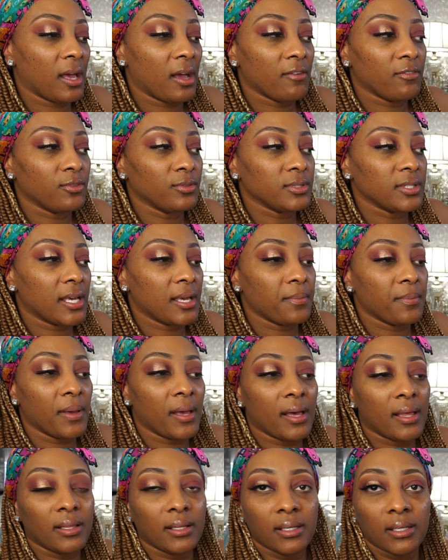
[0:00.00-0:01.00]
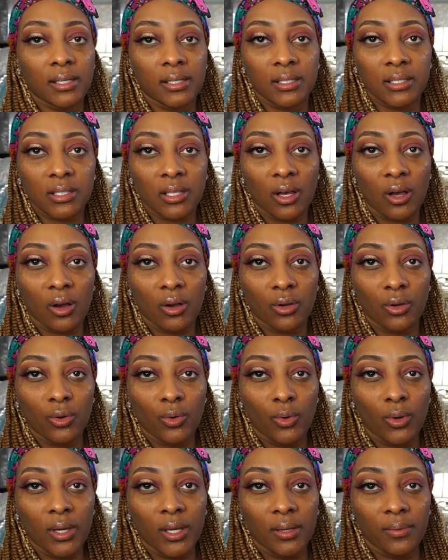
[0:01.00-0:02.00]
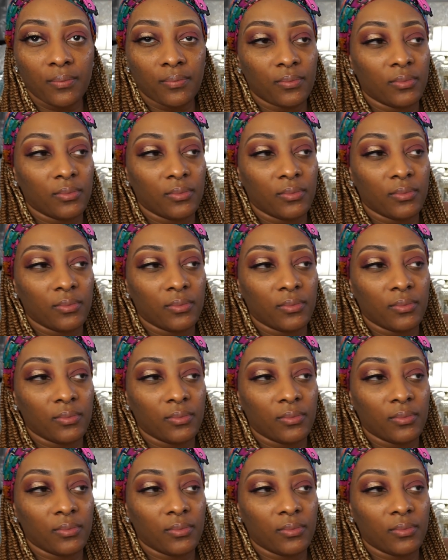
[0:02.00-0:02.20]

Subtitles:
Aphrodite palette, and it's called Koi.